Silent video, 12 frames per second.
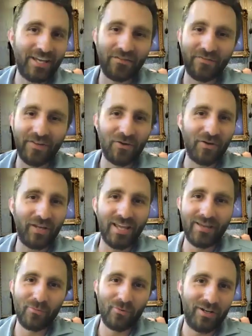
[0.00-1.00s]
like a video
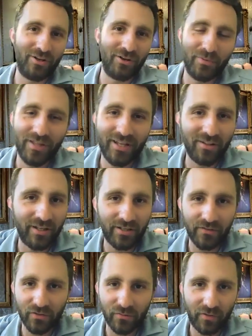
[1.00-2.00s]
game when you're playing,
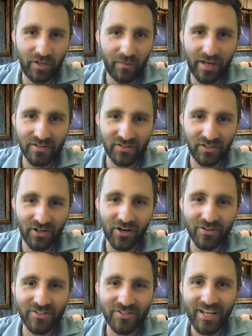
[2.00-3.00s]
like you have to get past the
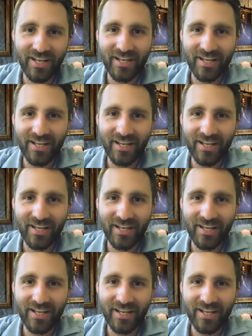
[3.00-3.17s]
guards.